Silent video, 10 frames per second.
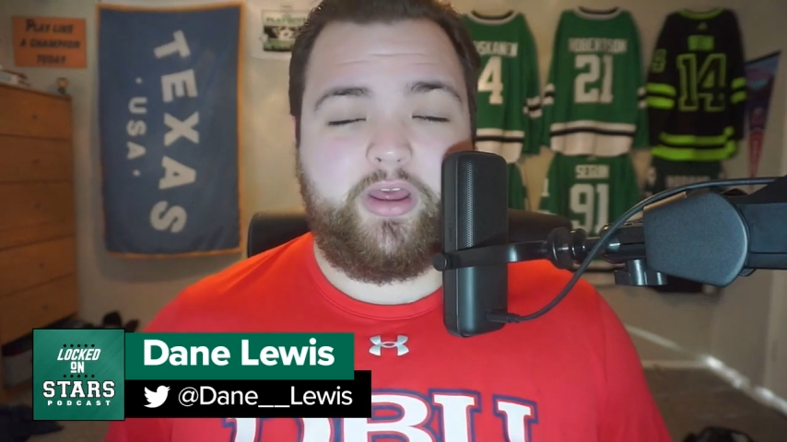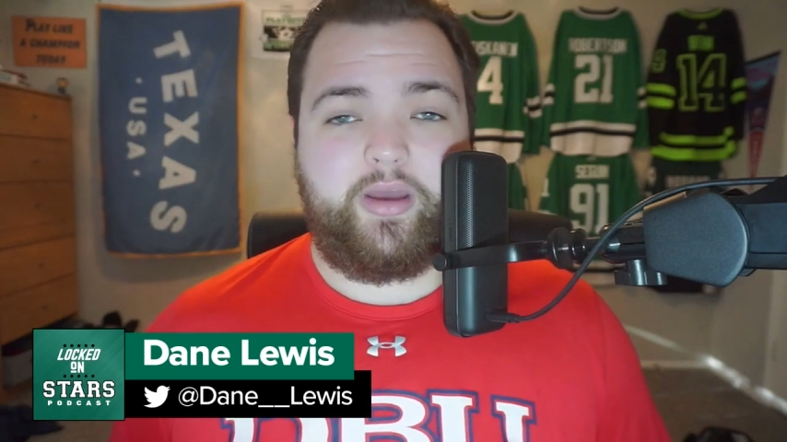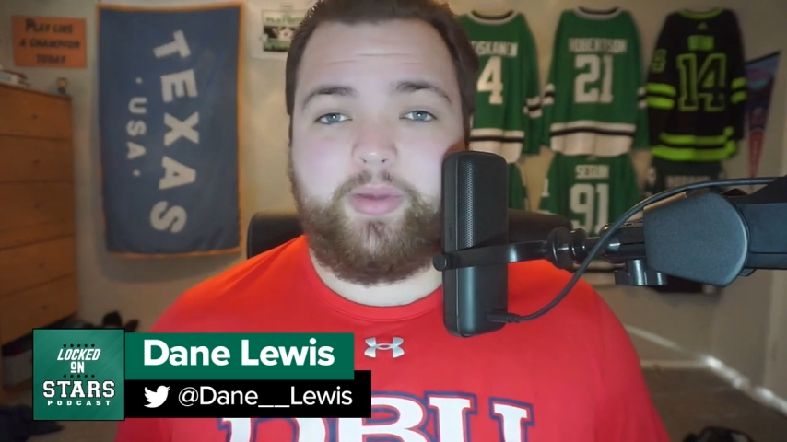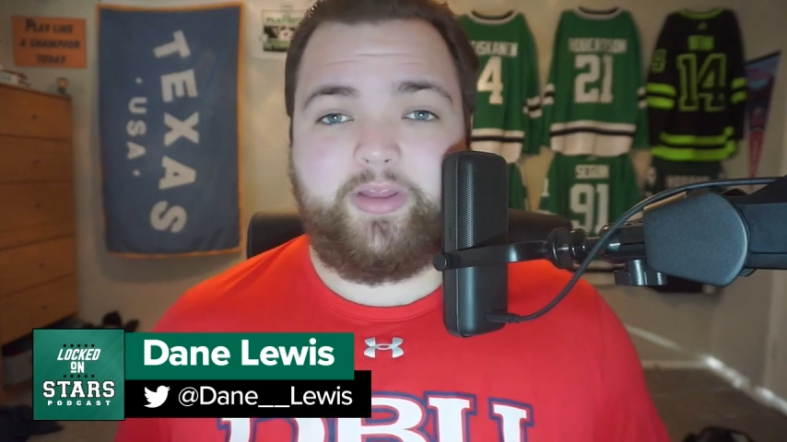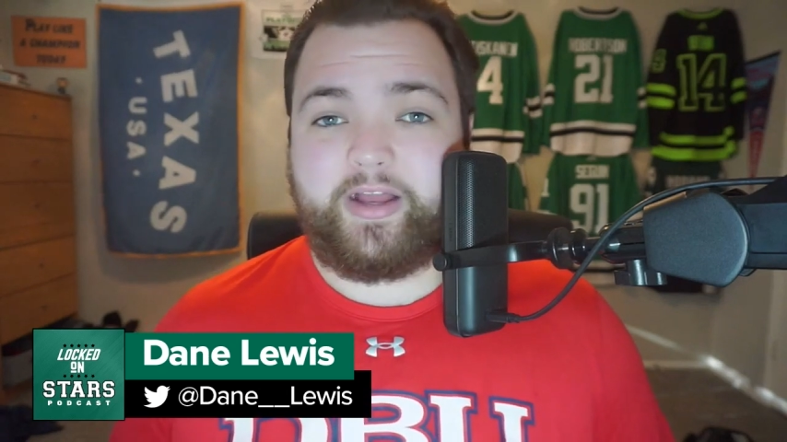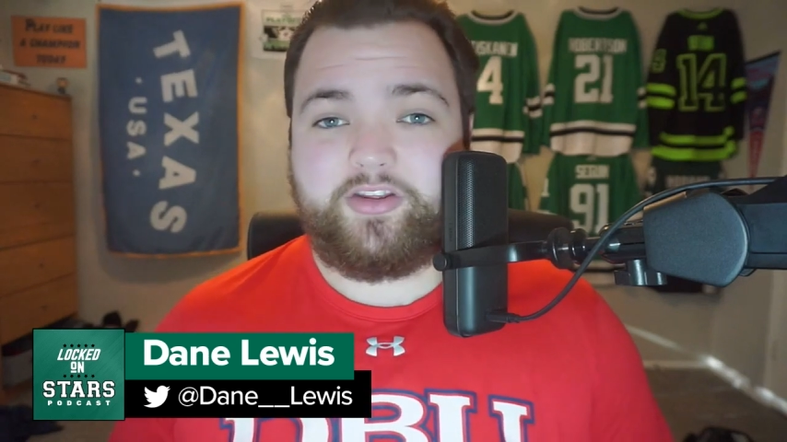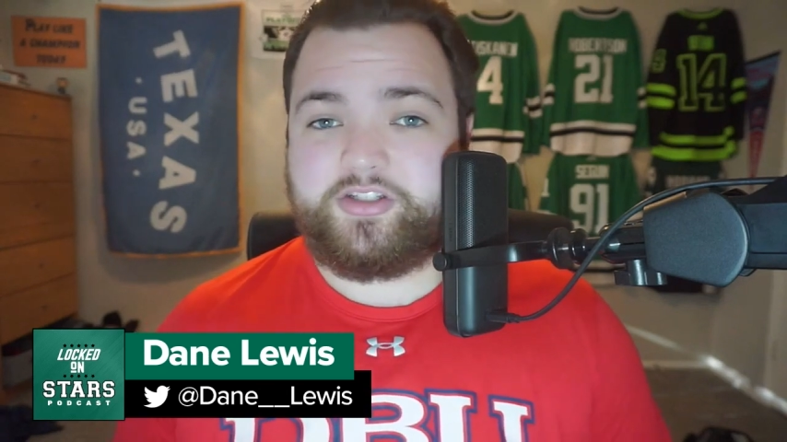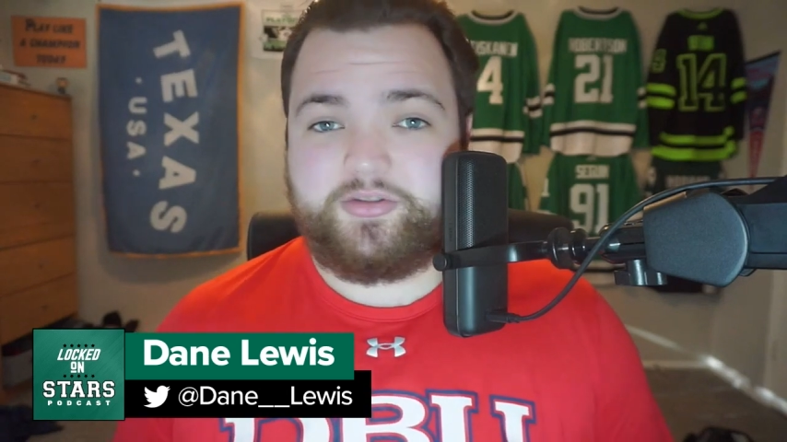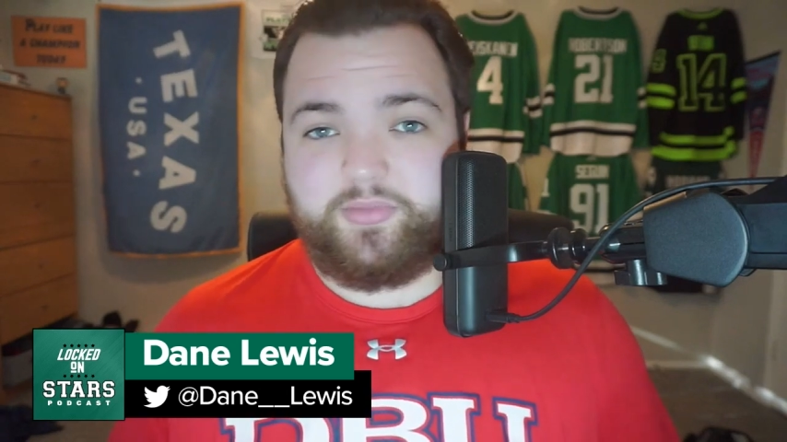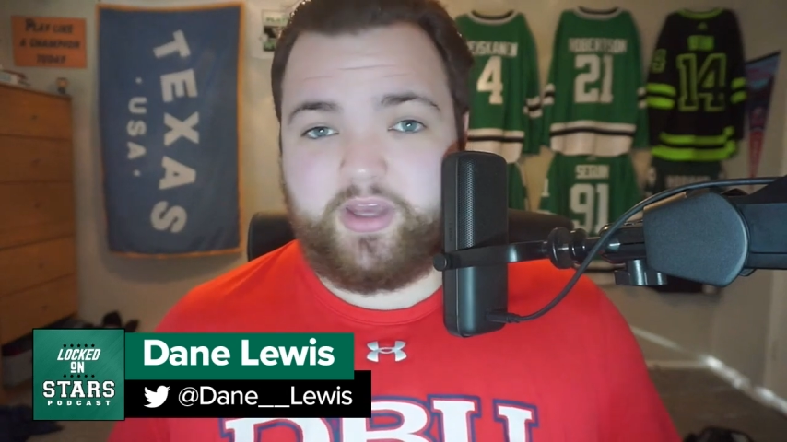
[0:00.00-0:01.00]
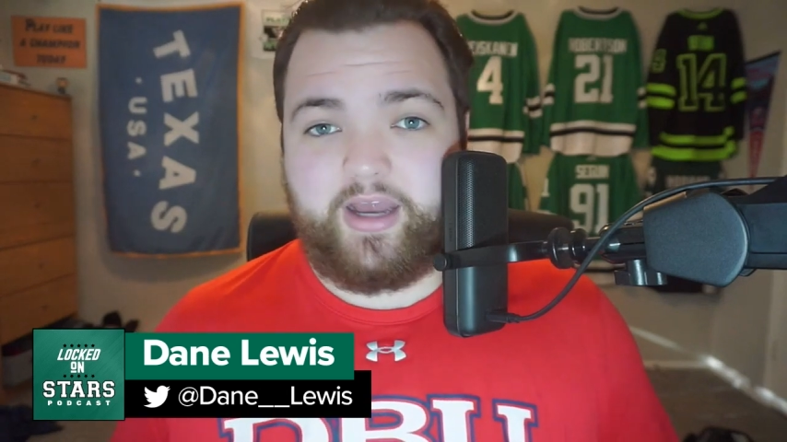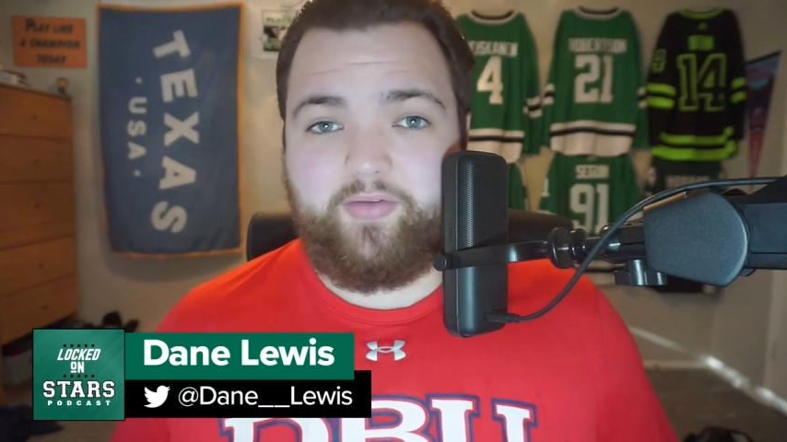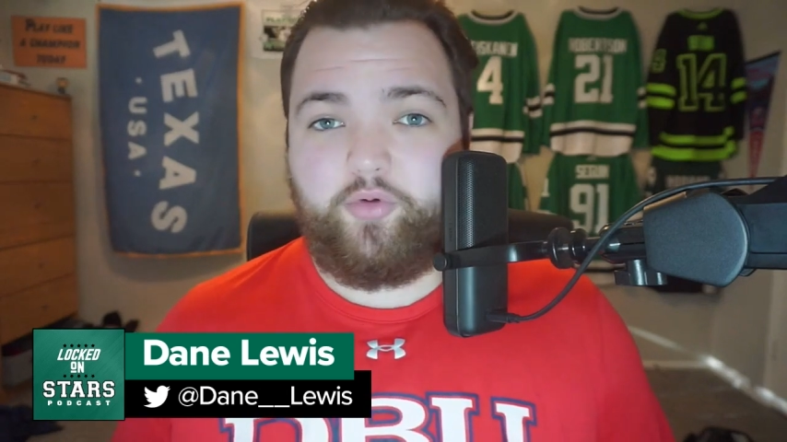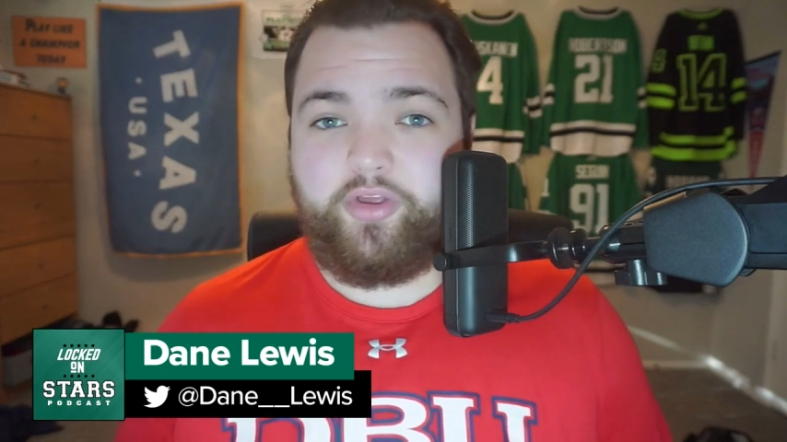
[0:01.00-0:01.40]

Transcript: I mean, that's kind of where